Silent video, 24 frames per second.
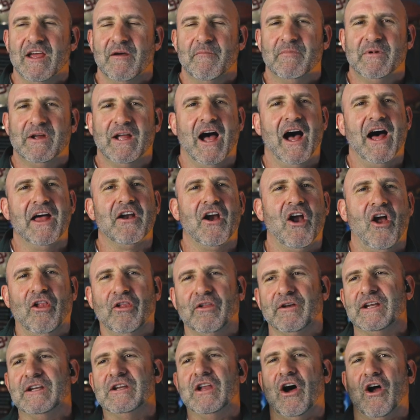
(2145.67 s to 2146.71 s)
God
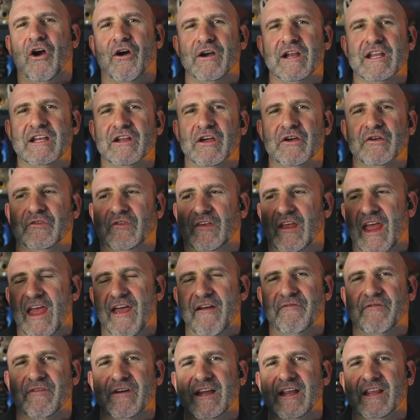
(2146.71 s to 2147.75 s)
already knows
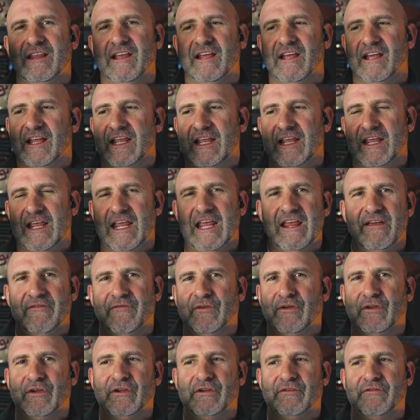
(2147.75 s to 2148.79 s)
every
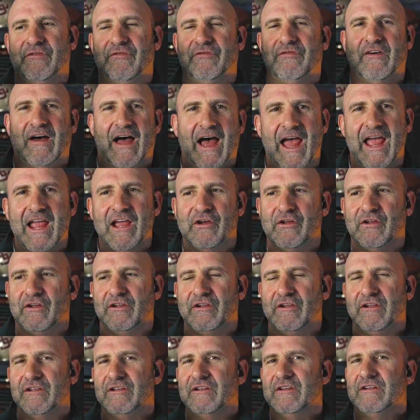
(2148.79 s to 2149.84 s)
evil,
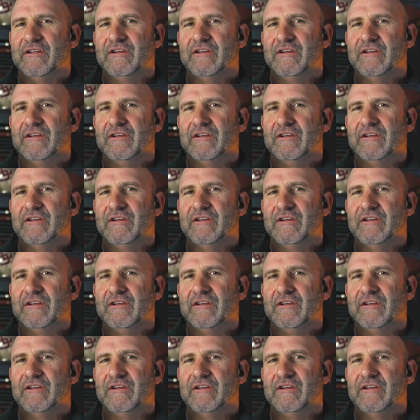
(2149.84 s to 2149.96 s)
vile,